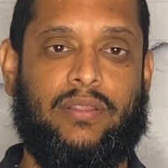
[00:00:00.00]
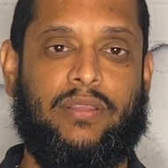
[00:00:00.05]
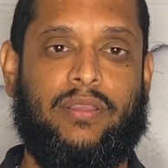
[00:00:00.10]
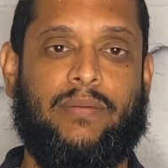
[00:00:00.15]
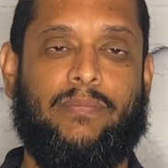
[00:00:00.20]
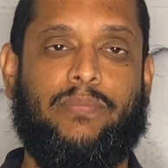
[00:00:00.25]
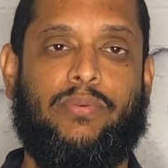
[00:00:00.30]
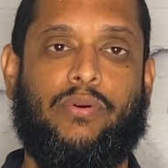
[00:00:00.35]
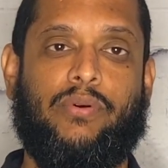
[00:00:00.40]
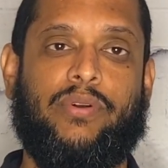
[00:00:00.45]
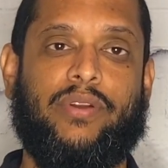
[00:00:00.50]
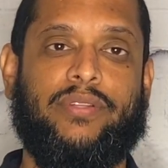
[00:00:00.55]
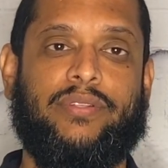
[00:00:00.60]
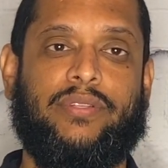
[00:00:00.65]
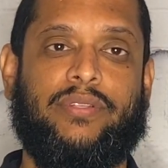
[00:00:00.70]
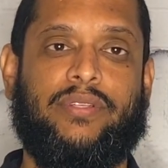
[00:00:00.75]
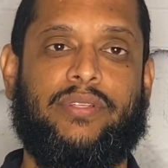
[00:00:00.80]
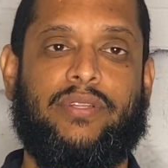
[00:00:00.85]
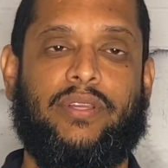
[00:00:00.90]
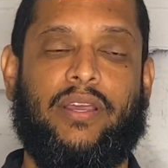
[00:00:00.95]
the
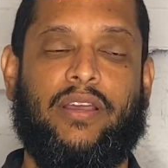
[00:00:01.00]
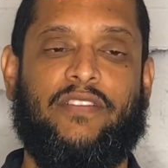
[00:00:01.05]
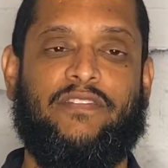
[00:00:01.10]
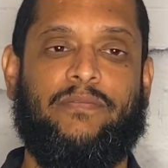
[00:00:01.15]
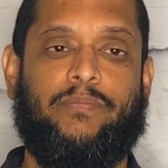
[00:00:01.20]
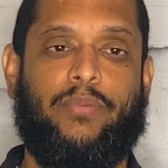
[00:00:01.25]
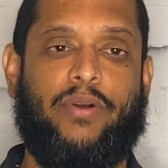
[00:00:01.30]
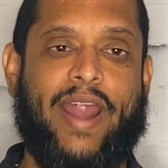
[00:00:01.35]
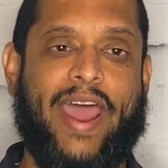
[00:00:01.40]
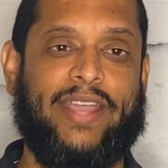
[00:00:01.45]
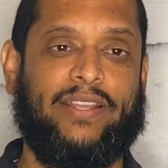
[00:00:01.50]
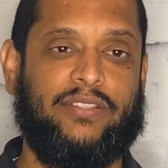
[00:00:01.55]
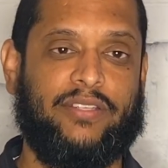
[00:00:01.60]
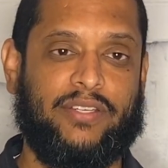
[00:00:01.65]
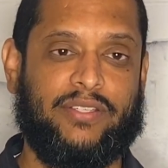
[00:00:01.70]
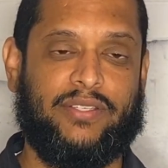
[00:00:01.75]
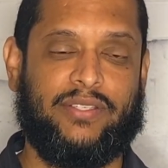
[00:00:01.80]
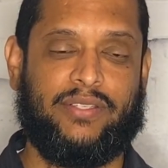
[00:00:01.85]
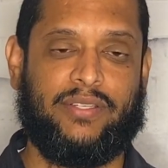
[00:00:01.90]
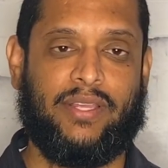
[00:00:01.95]
importance of
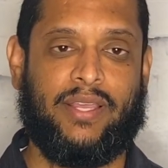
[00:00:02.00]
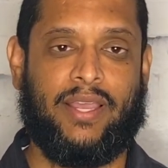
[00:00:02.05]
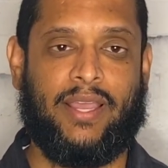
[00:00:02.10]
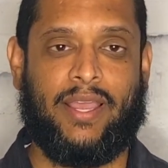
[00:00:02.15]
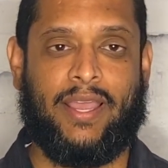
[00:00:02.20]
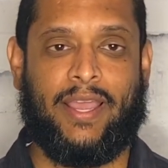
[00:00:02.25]
practice.